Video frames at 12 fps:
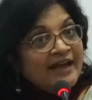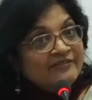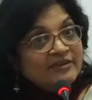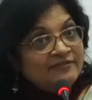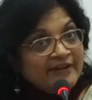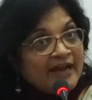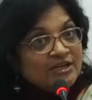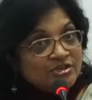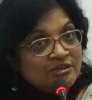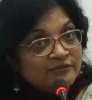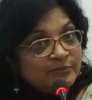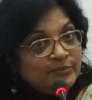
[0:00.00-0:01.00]
You can't
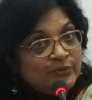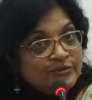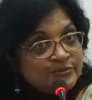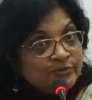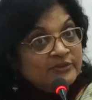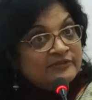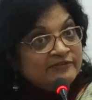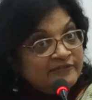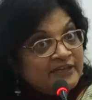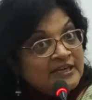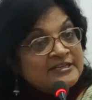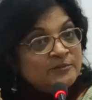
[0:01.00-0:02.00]
have a fraction of a
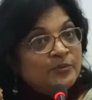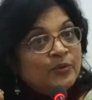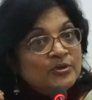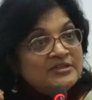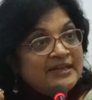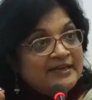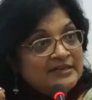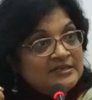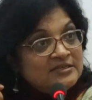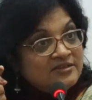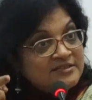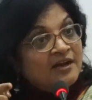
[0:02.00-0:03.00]
post. So the first
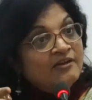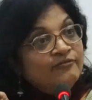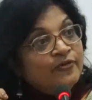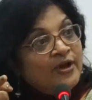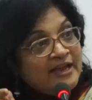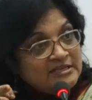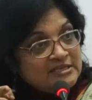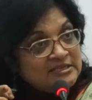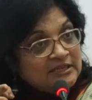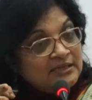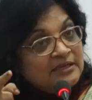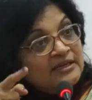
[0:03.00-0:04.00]
post that is
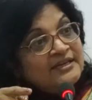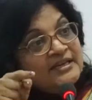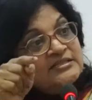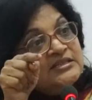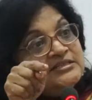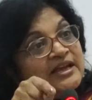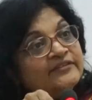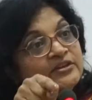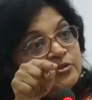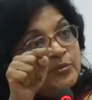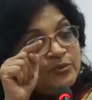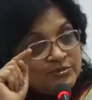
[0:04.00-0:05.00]
reserved for SC
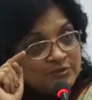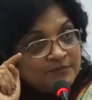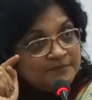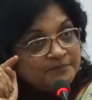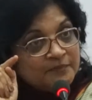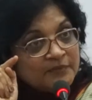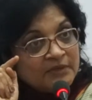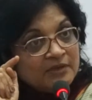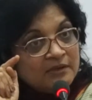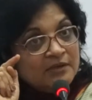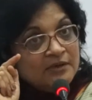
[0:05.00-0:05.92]
is the 7th post.